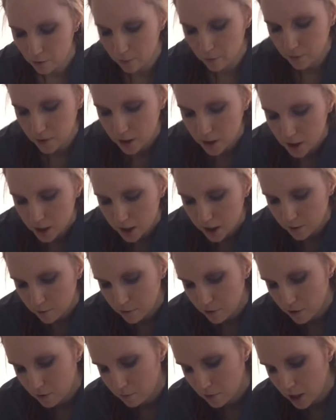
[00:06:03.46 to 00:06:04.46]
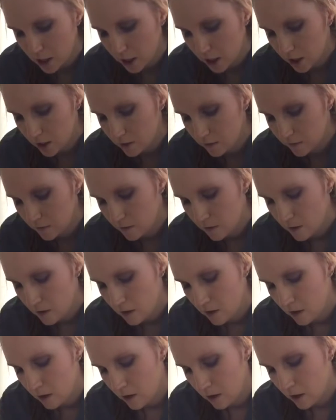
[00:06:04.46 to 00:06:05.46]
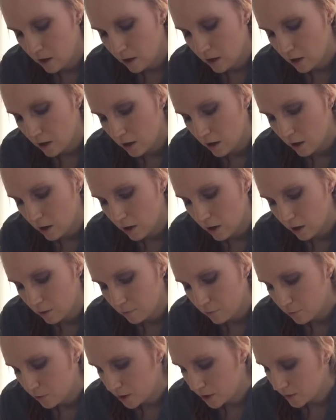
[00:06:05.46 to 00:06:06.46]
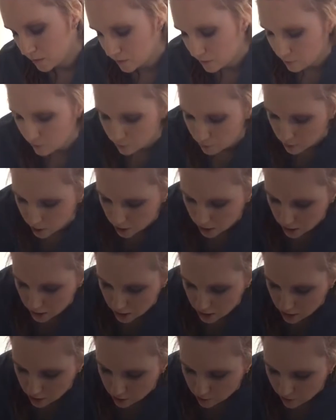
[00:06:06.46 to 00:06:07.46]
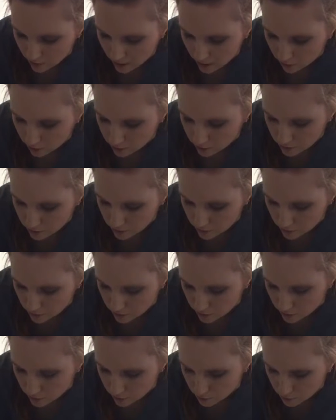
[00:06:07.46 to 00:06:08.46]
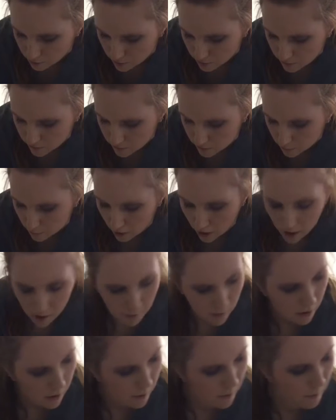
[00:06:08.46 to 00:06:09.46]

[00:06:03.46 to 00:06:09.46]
holding the tip of the penis, and I'm going to clean around with a swab.